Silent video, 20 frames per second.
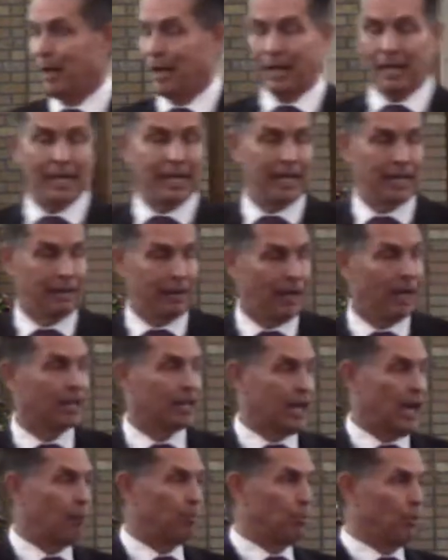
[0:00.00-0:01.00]
in a
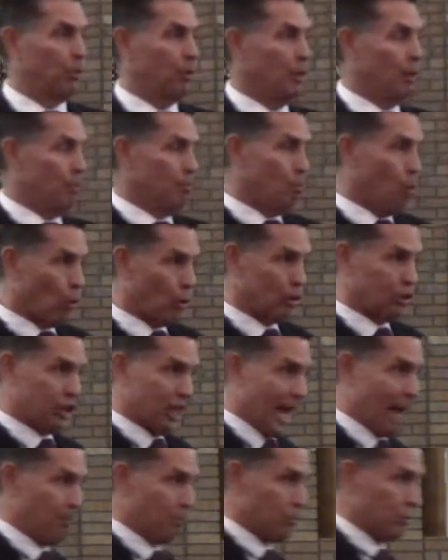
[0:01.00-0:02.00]
couple more
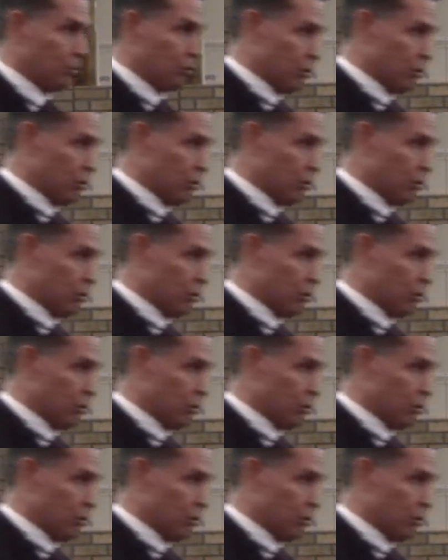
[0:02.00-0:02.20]
chapters,